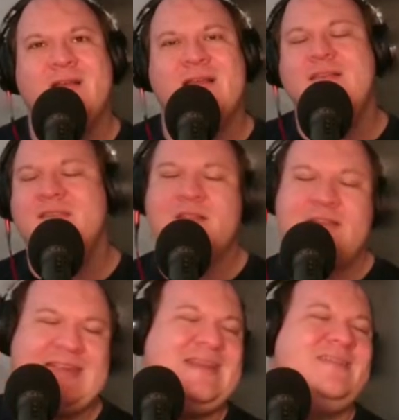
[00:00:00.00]
well, he's
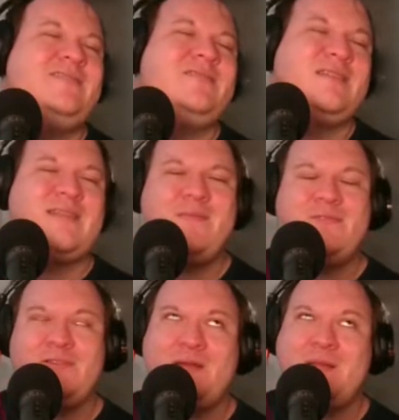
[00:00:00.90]
still a teenager at this
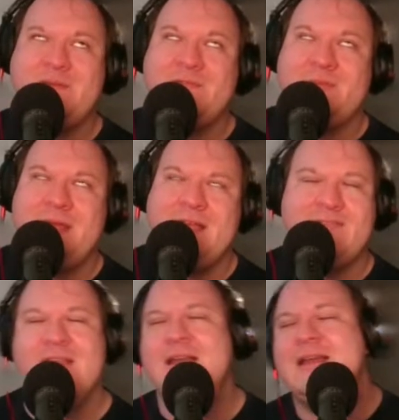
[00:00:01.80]
time, so it's probably for the
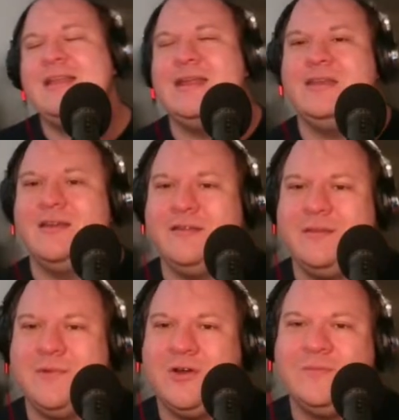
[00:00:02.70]
best that none
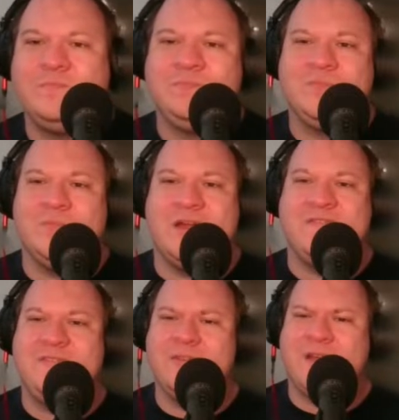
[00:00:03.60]
of them are. But
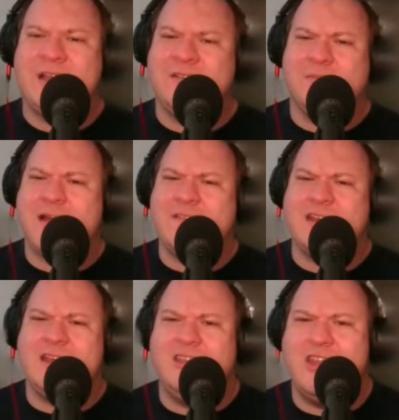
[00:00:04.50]
I still find it
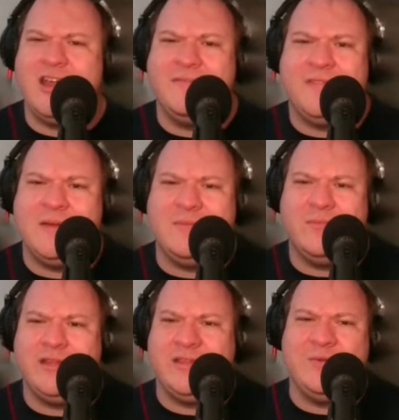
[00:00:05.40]
surprising that none of
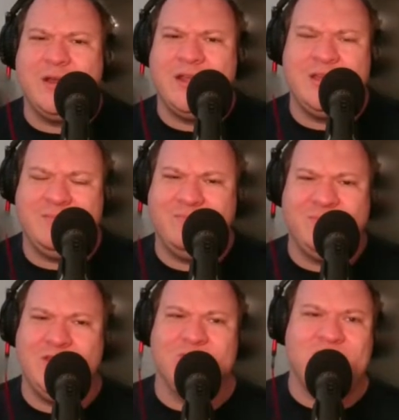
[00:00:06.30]
them really want to,
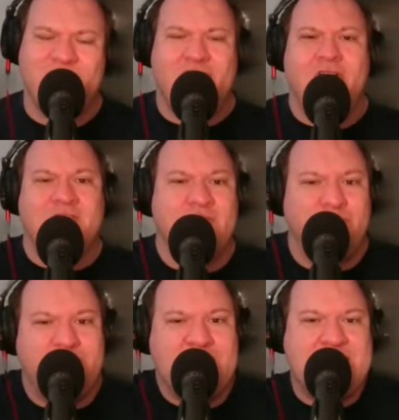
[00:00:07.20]
talk
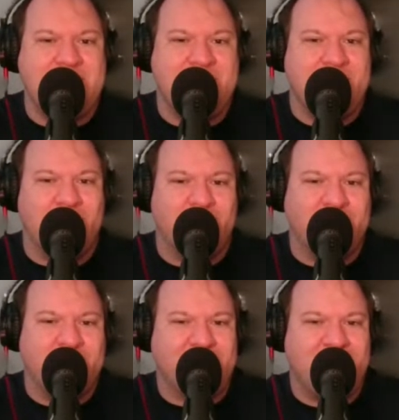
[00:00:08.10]
to the Human
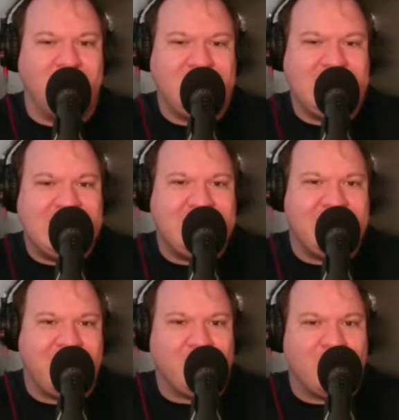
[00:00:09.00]
Torch, teenage
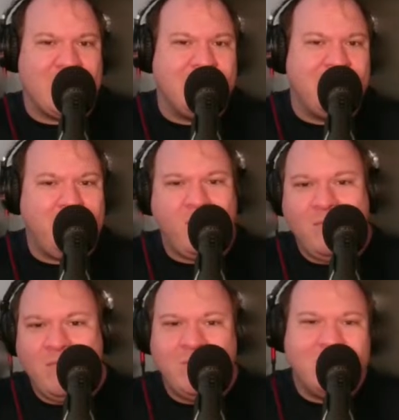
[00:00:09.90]
heartthrob.
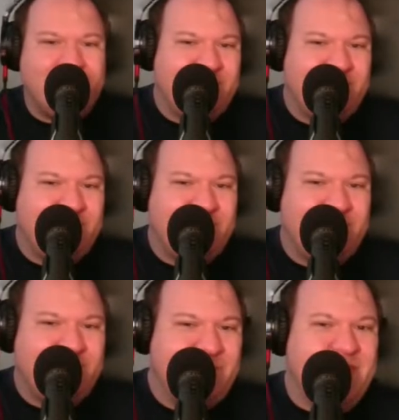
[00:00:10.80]

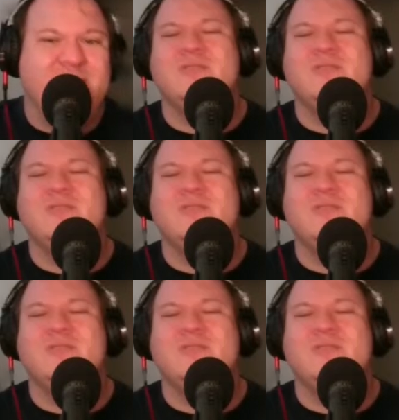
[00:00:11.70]
So